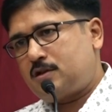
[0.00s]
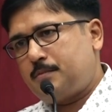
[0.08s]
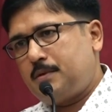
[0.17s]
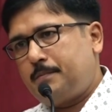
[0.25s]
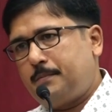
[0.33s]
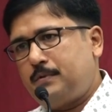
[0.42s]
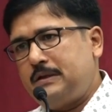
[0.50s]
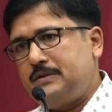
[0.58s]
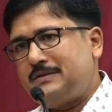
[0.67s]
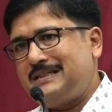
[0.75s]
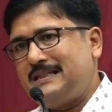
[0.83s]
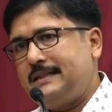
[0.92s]
of the people
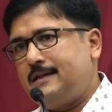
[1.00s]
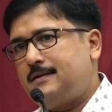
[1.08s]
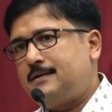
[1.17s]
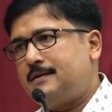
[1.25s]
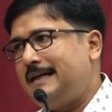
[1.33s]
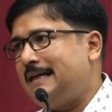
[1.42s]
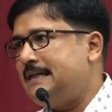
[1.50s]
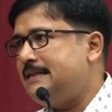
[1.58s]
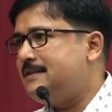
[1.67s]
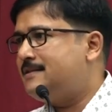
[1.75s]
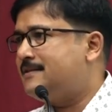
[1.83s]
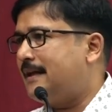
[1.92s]
you see, they earn a
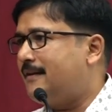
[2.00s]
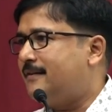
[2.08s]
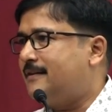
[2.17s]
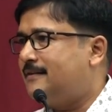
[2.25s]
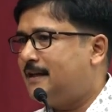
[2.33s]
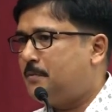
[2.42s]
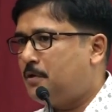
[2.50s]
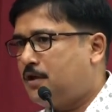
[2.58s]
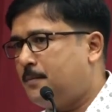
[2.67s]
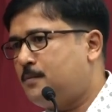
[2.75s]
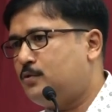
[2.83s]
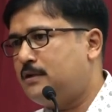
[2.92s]
digit salary. Let me
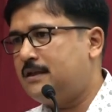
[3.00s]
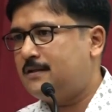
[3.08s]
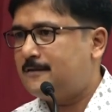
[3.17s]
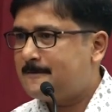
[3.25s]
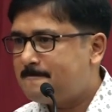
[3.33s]
come to there.